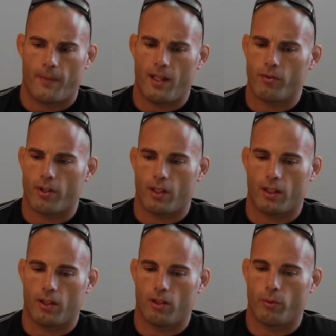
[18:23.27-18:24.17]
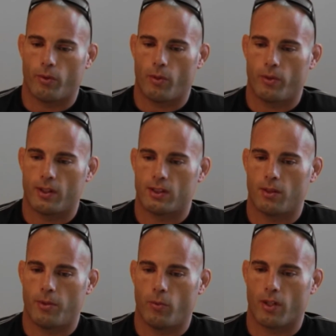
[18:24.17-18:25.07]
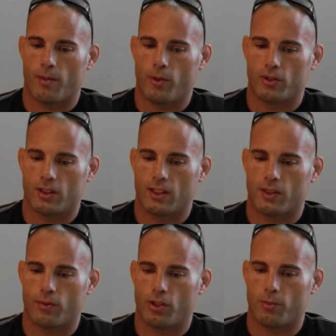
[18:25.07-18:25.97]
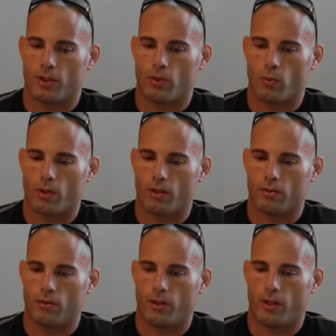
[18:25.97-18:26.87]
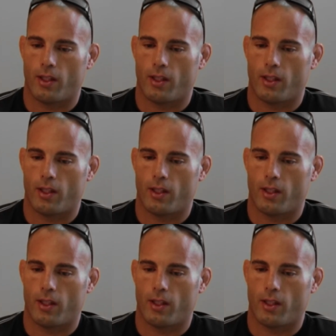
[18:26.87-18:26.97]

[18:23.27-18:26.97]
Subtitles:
everything. I want this to be one of the most successful gyms in the world,